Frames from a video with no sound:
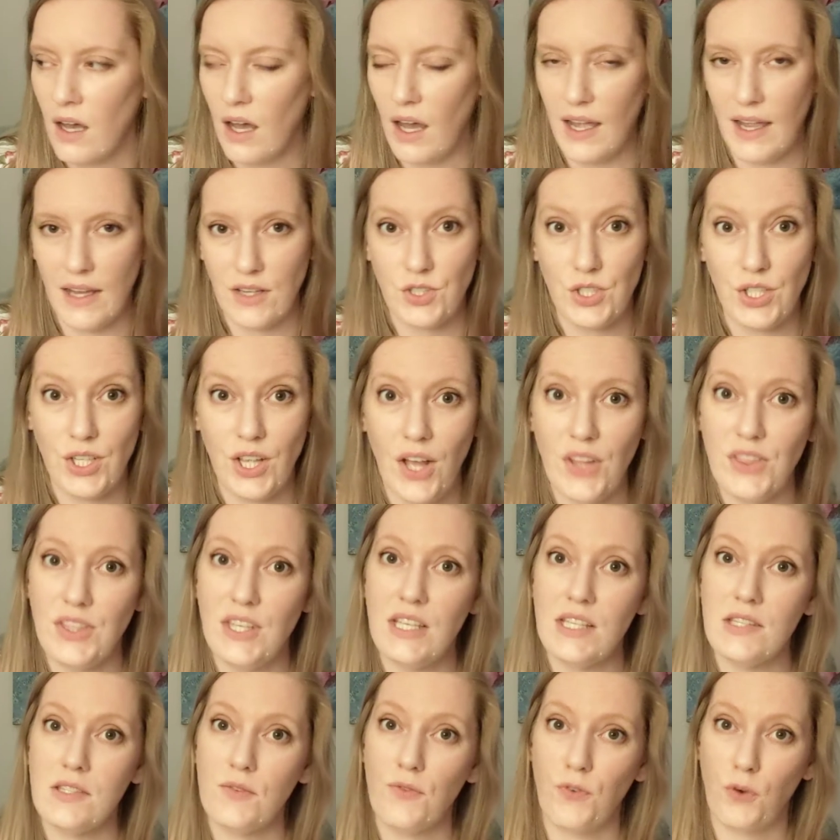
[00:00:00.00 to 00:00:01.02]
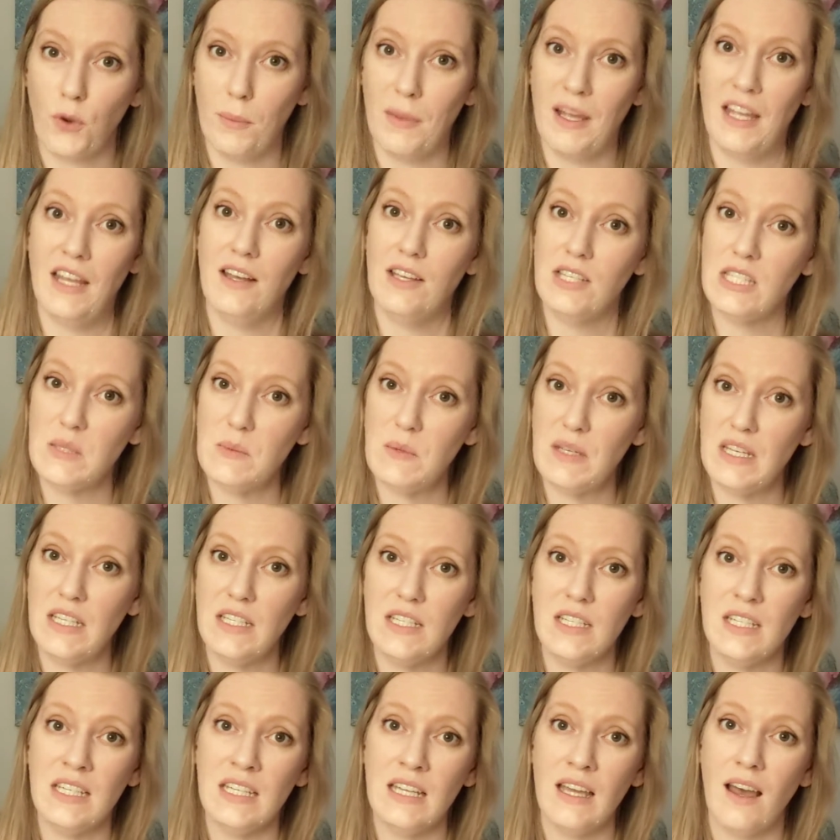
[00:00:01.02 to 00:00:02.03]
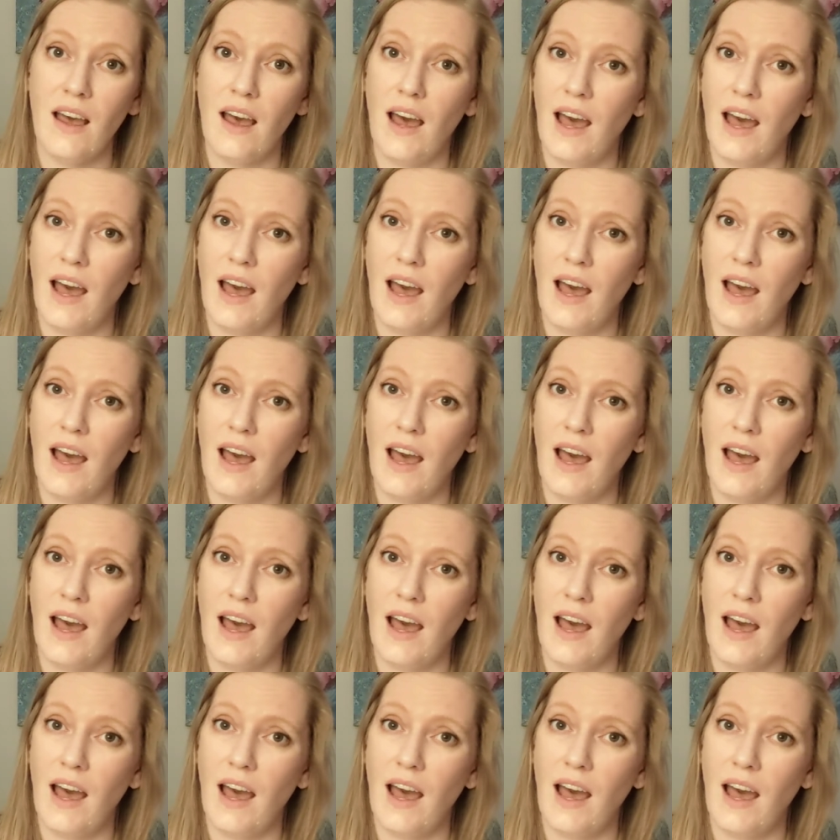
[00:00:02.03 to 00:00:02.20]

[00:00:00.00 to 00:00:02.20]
I actually got this for my husband.